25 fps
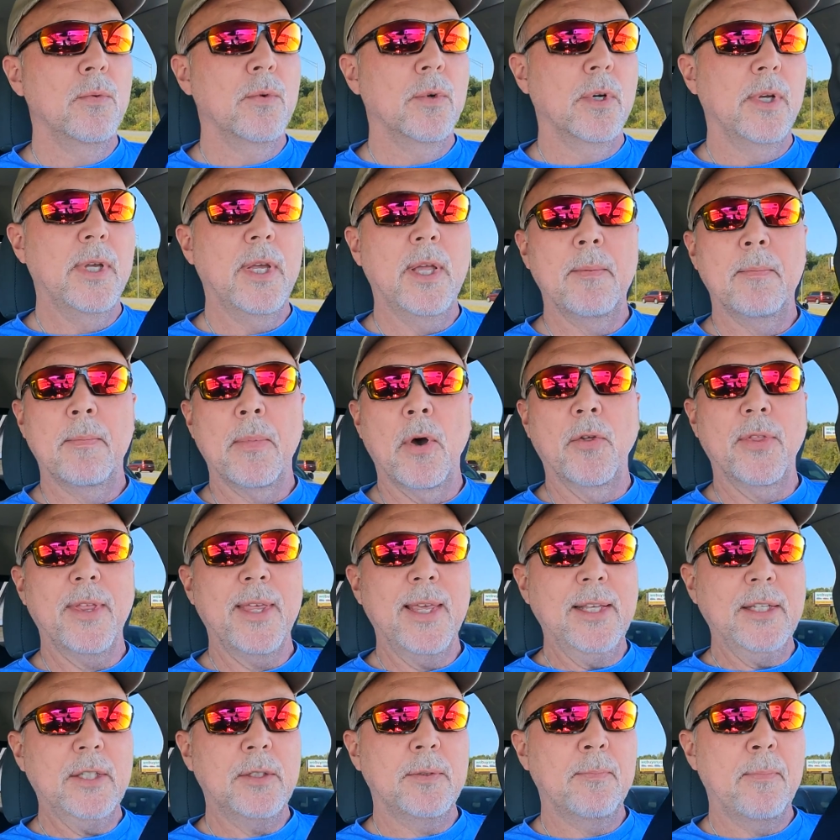we'll hit both
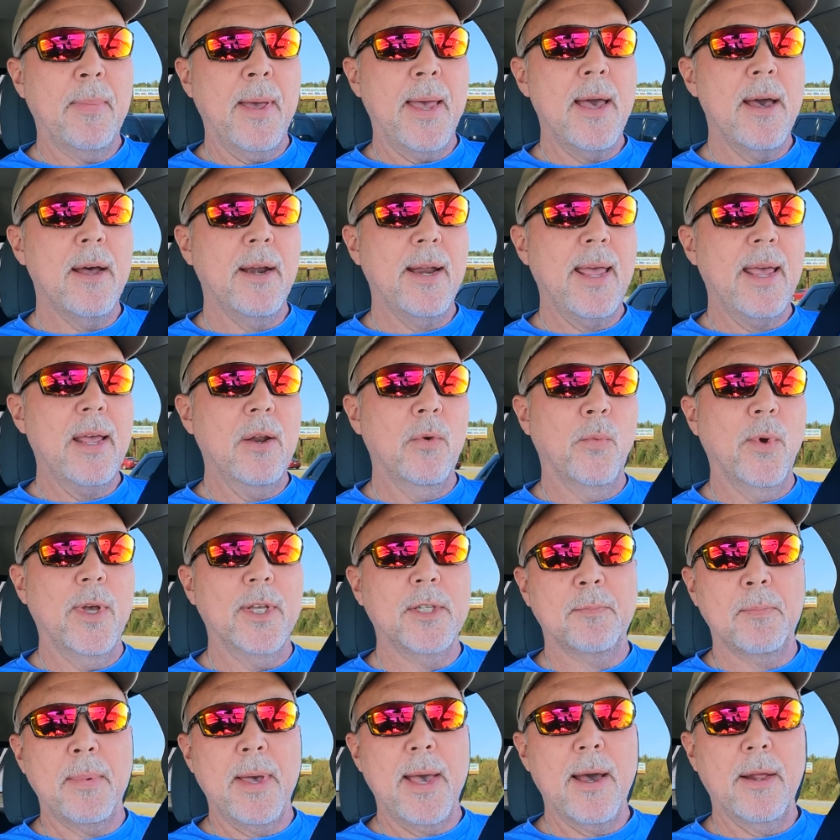eastbound and
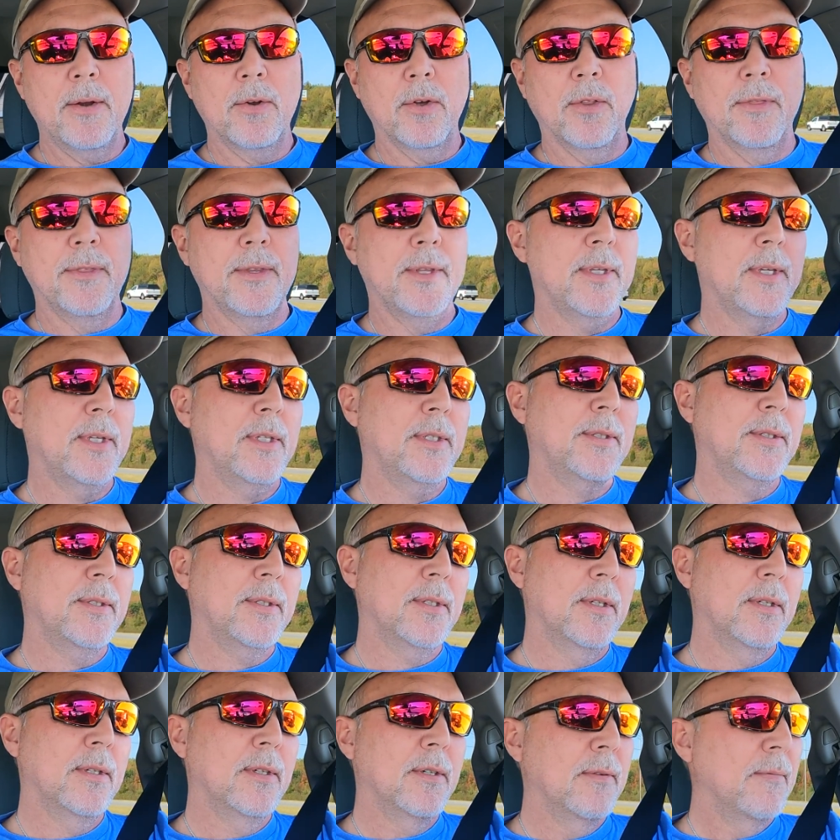westbound on this.